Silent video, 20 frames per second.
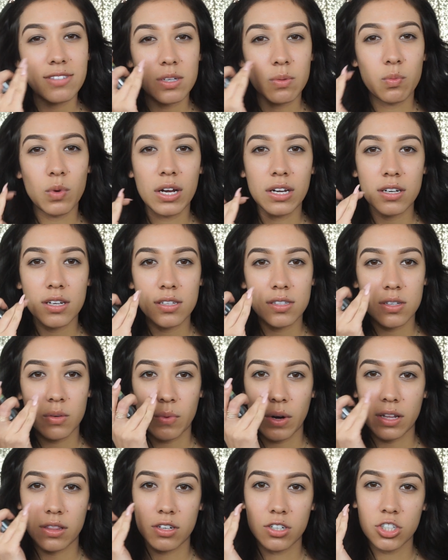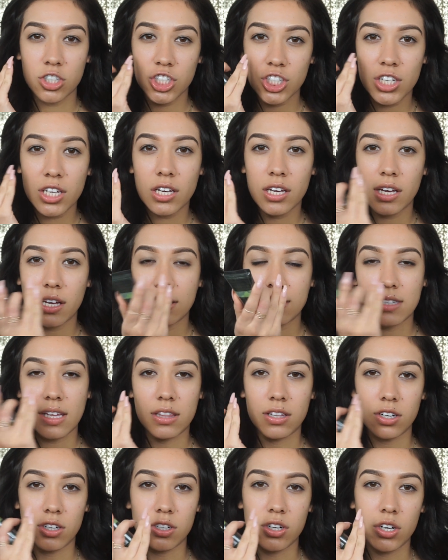some redness around their cheeks
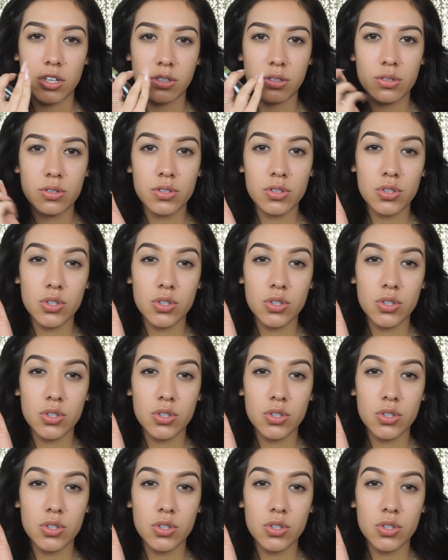and their nose,